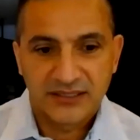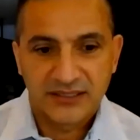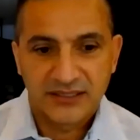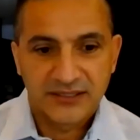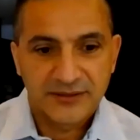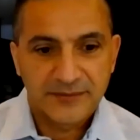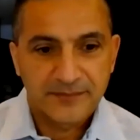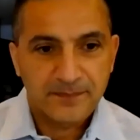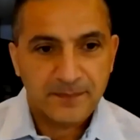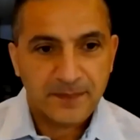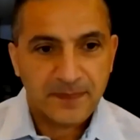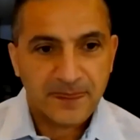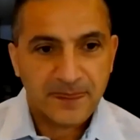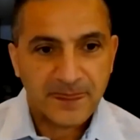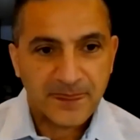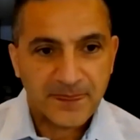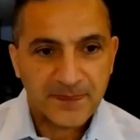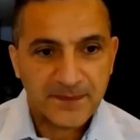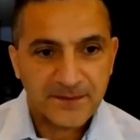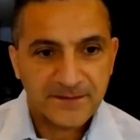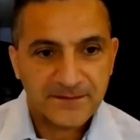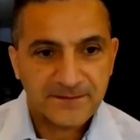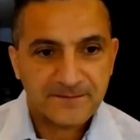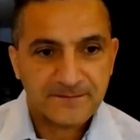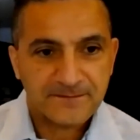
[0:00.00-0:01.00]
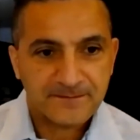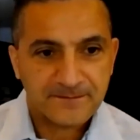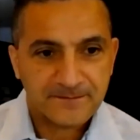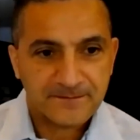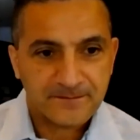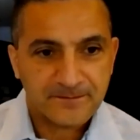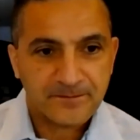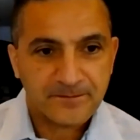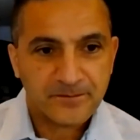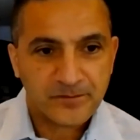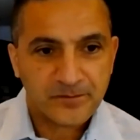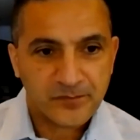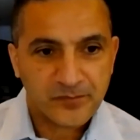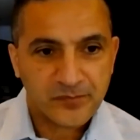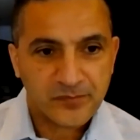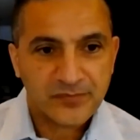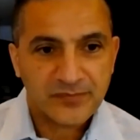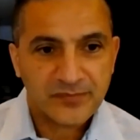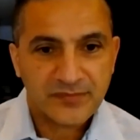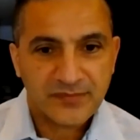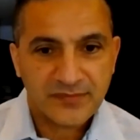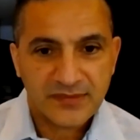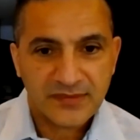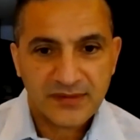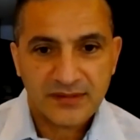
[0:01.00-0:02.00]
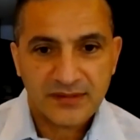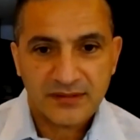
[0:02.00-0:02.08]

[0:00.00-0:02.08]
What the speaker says: around 10 years, maybe 11